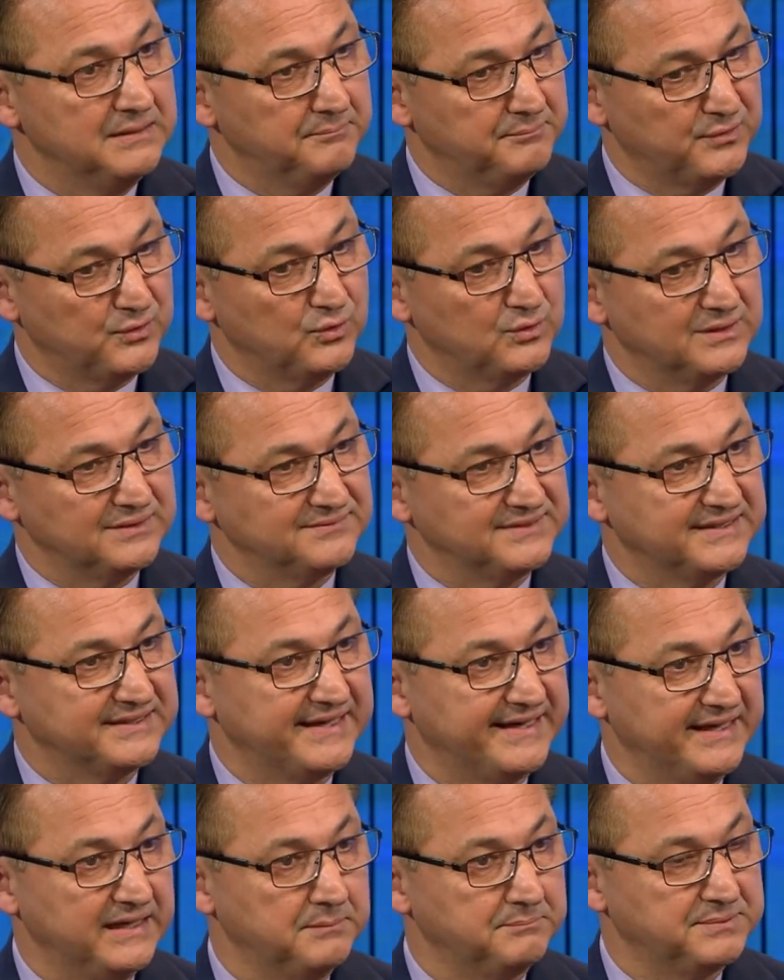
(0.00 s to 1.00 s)
programs that
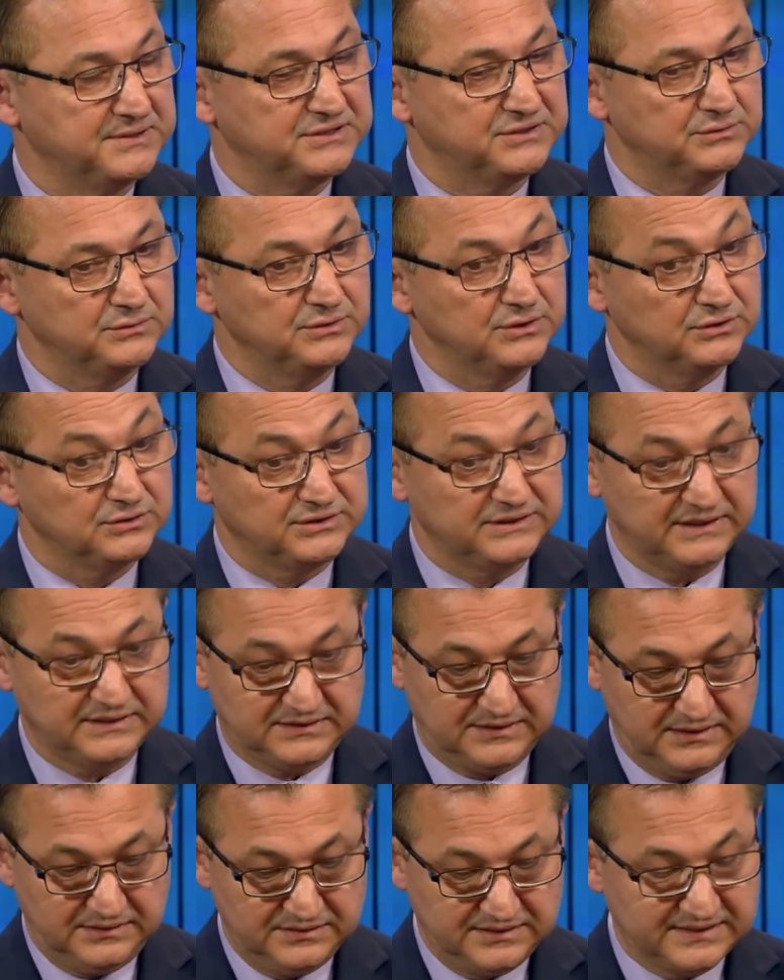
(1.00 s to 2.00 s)
help us to not
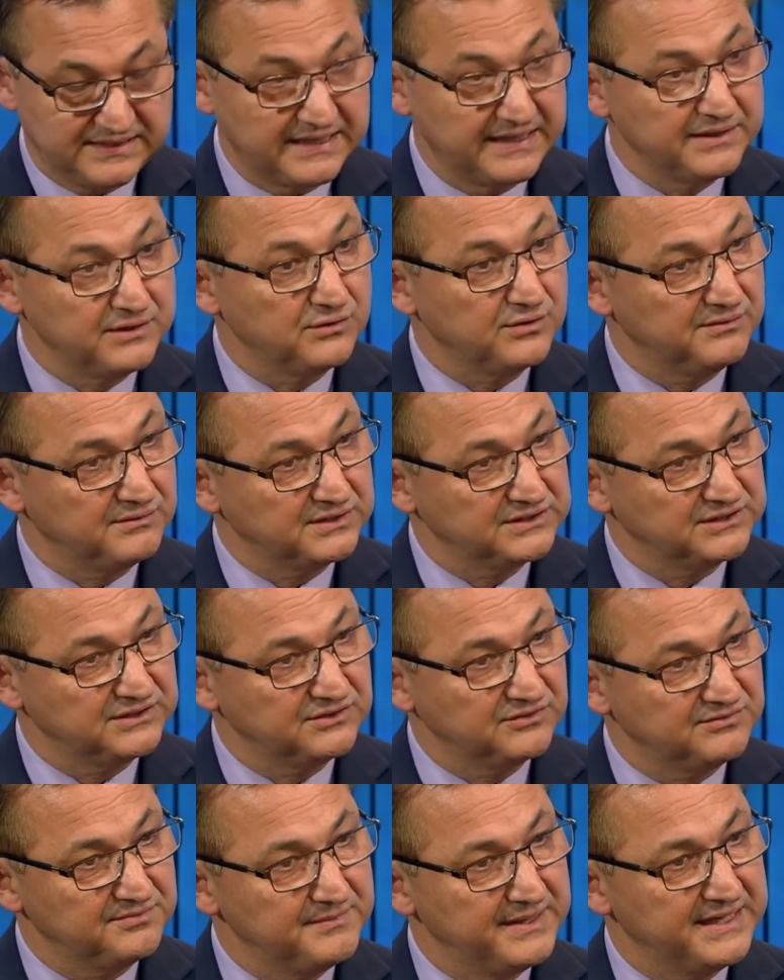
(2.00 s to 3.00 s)
just inside
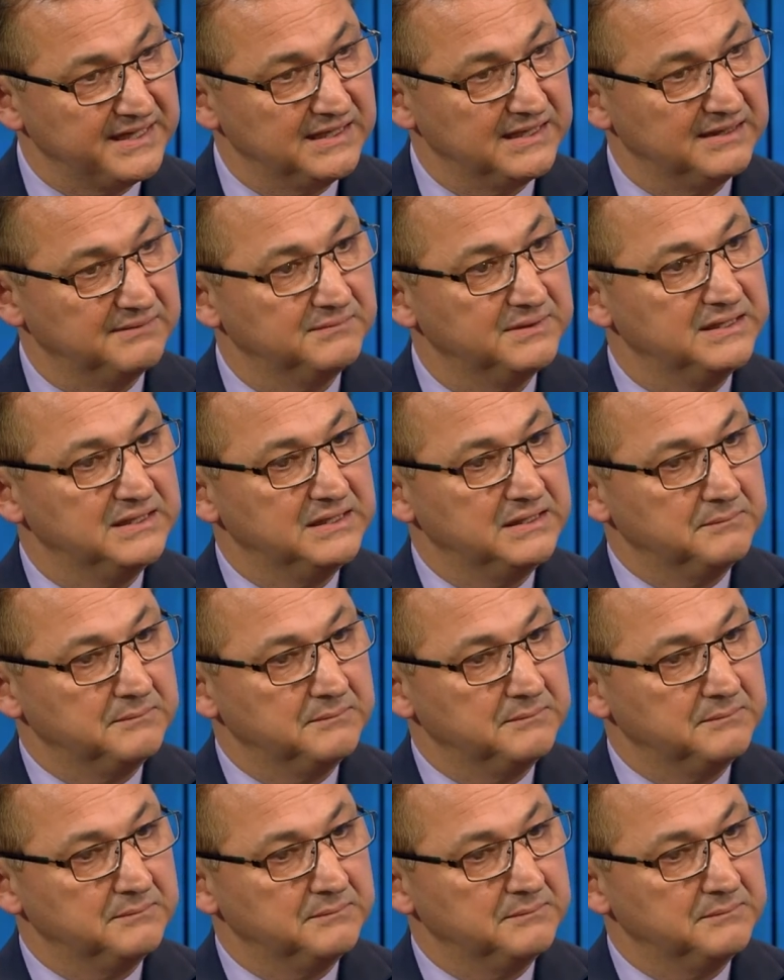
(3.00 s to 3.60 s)
University of Maryland,